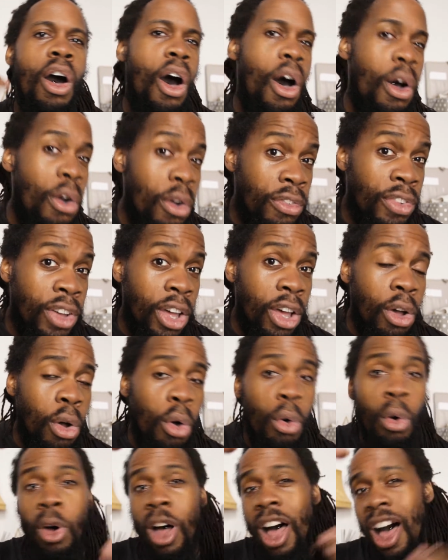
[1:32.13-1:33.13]
over
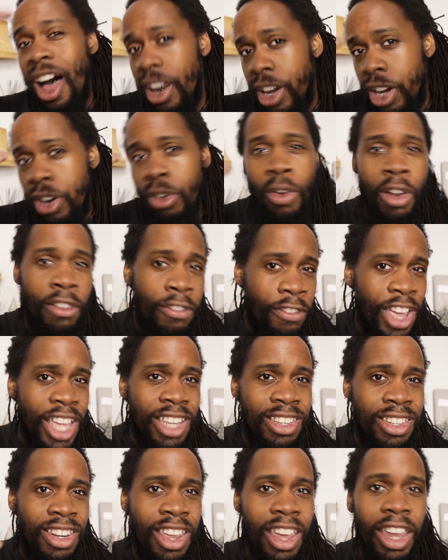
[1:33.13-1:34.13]
or under
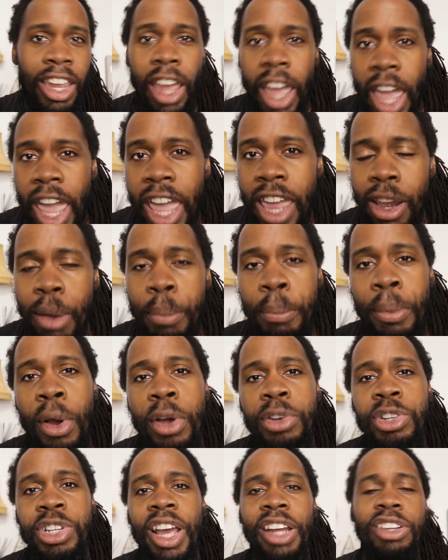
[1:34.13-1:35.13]
investing in a
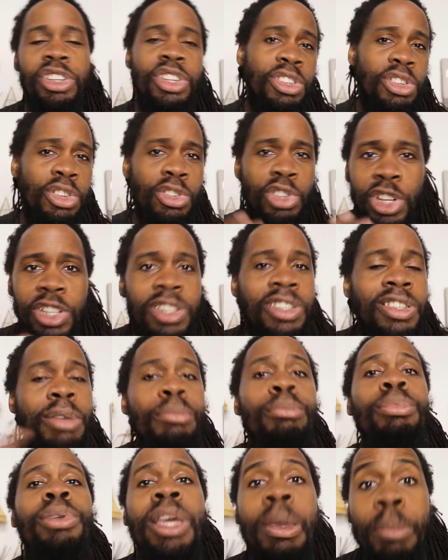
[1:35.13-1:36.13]
project just
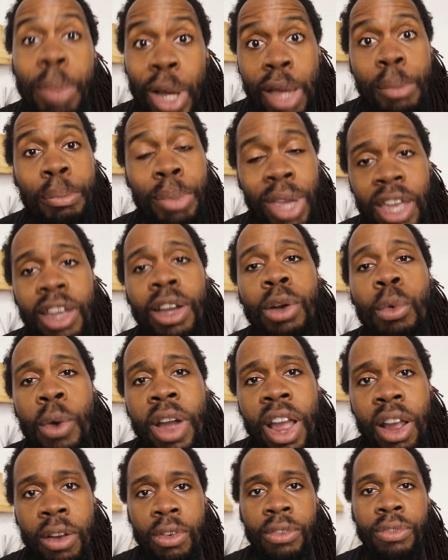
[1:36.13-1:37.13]
simply by being
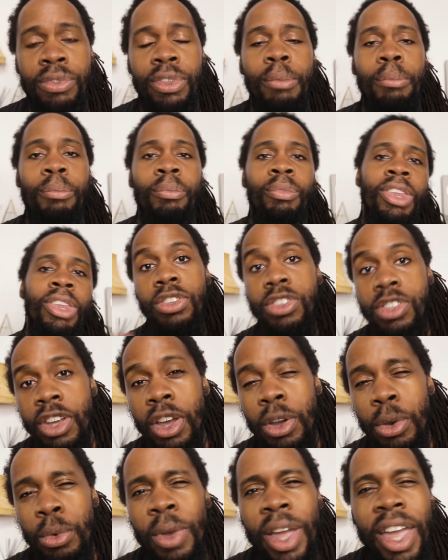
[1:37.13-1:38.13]
aware of them.
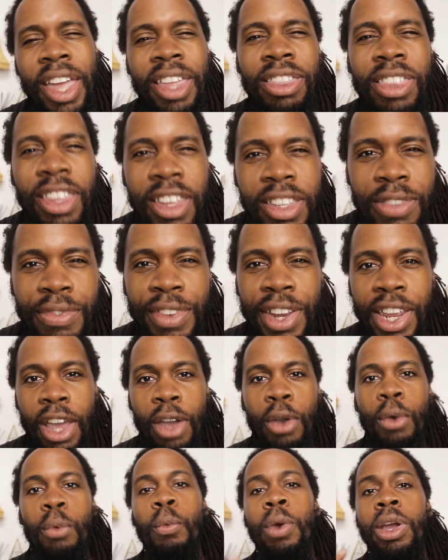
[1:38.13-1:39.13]
So in this
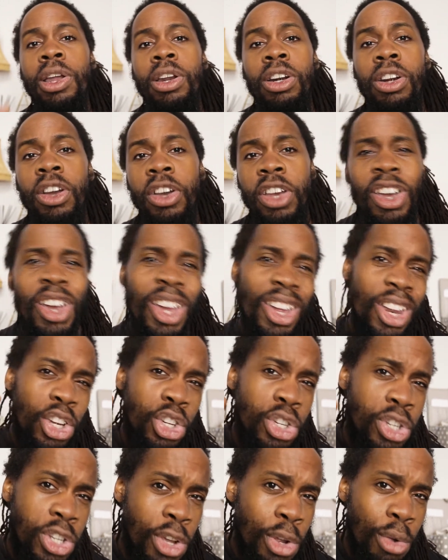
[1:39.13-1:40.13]
video, we're going to look
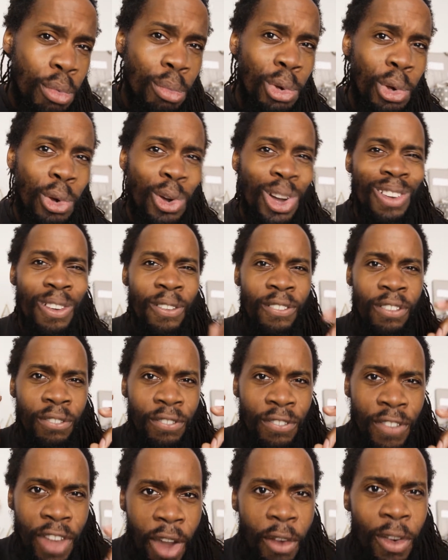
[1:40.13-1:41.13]
at two more
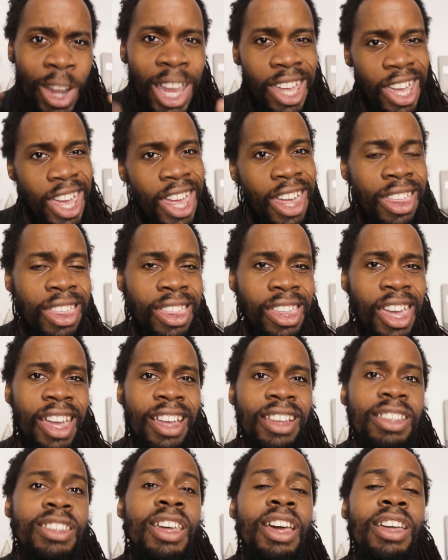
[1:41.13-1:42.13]
very key
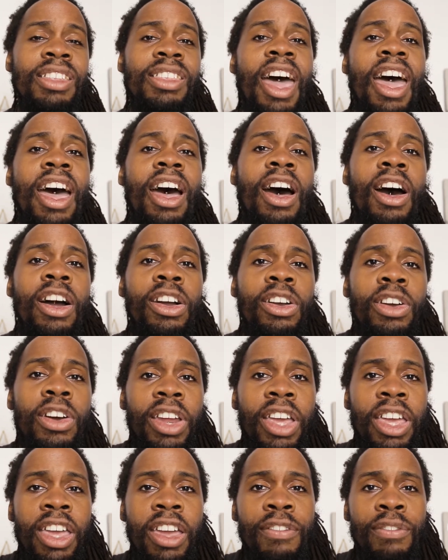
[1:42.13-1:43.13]
things that are
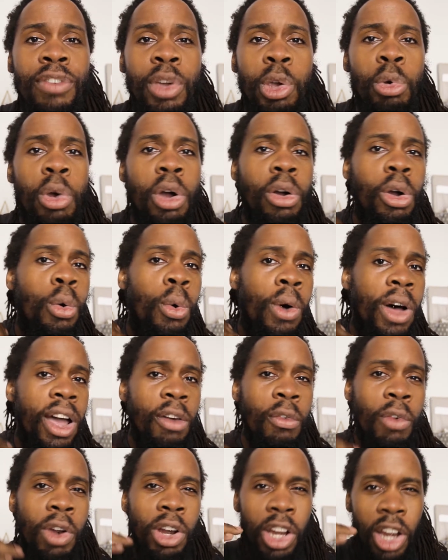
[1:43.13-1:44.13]
going to give you
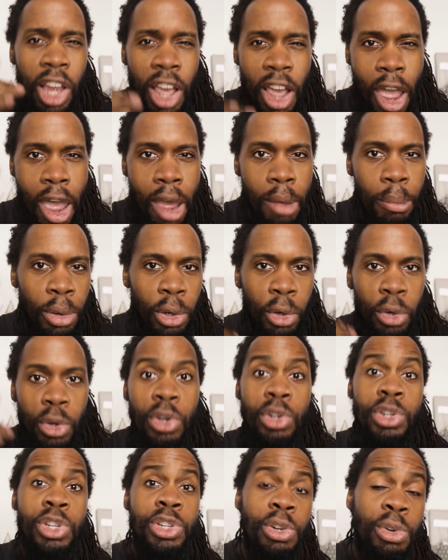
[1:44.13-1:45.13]
quite a
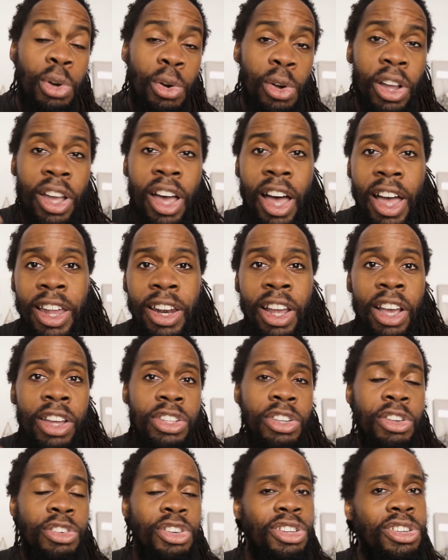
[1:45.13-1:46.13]
reliable shortcut
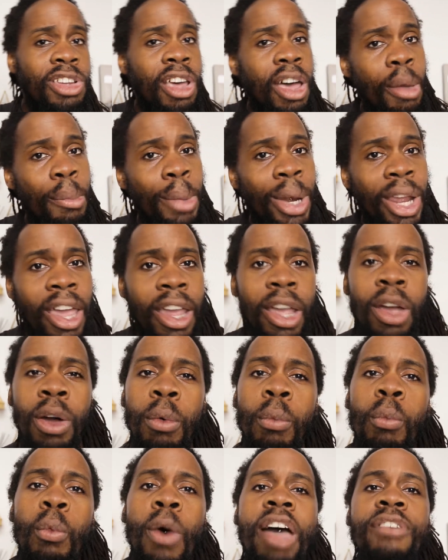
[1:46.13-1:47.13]
to determining
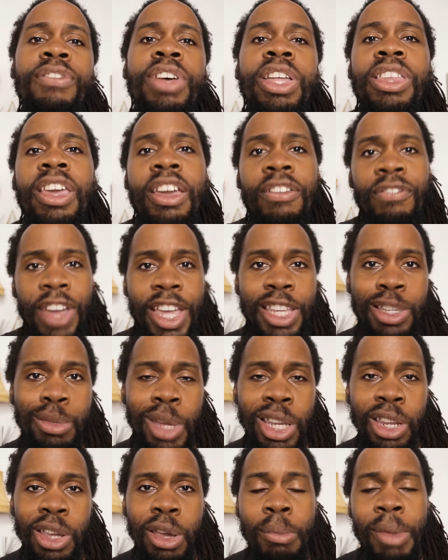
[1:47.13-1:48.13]
whether the
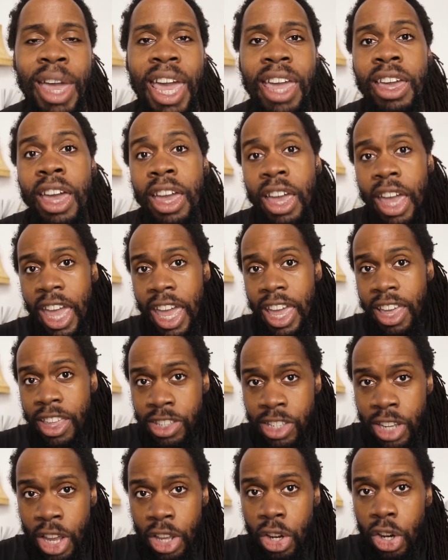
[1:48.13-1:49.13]
investment you make
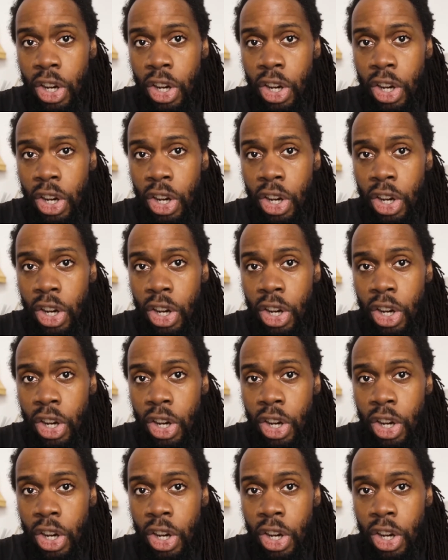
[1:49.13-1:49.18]
is